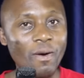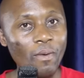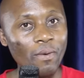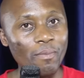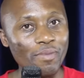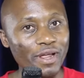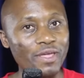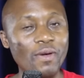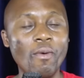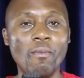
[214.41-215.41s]
We'll bring
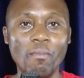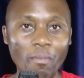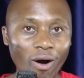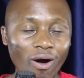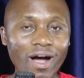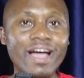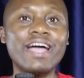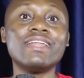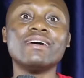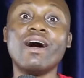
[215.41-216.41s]
you more.
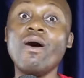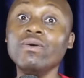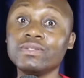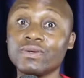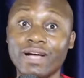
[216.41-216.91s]
And also,